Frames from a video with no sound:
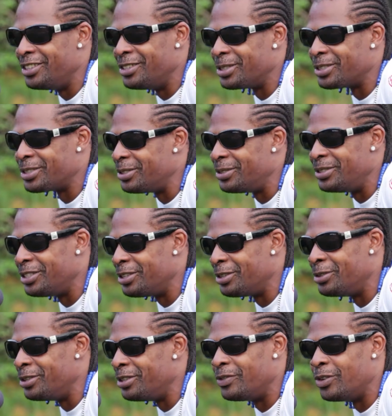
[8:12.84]
yo. So you don't
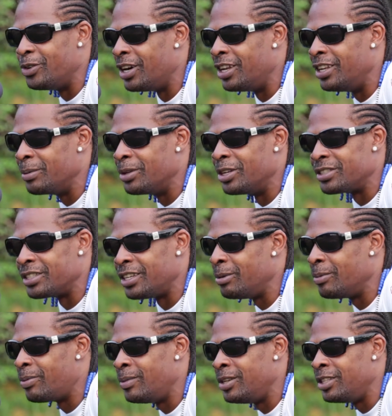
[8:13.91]
know anything more link, but just hit me
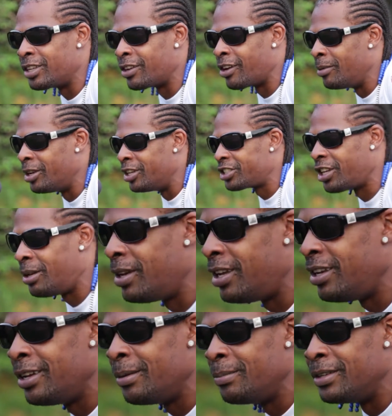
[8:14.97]
up on my Instagram, man. I shot me a
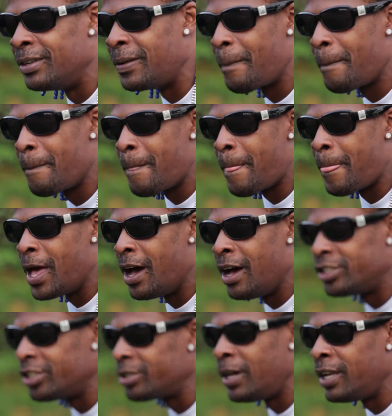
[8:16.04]
DM, man. I
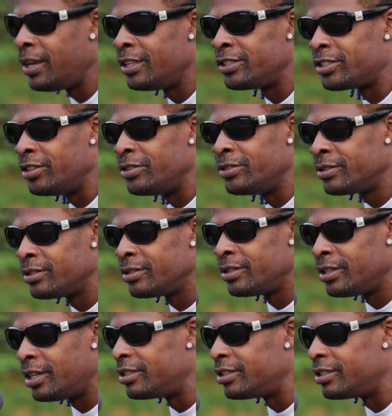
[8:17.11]
just might answer you. I